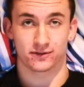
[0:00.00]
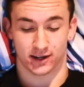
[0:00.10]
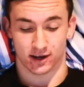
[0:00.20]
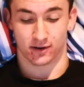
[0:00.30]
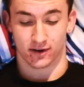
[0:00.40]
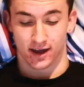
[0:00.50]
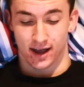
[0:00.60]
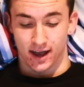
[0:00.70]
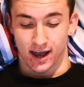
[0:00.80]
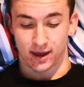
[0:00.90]
the video
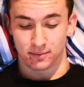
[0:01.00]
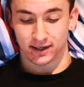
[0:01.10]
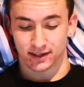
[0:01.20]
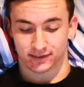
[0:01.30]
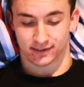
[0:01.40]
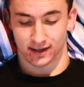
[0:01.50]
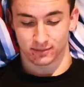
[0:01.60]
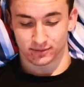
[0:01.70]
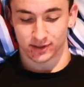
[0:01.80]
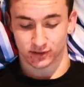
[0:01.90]
and make it
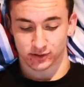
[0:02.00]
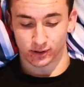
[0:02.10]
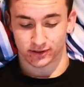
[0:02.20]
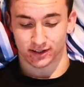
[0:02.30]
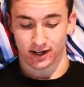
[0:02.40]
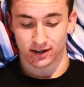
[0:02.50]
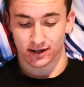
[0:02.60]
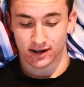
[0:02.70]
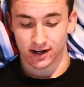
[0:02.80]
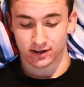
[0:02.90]
seem distorted and
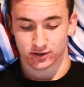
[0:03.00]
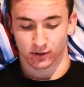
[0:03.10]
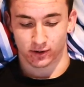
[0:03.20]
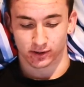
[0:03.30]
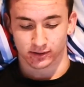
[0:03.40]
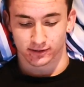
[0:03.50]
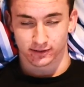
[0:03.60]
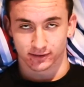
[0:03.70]
unnatural.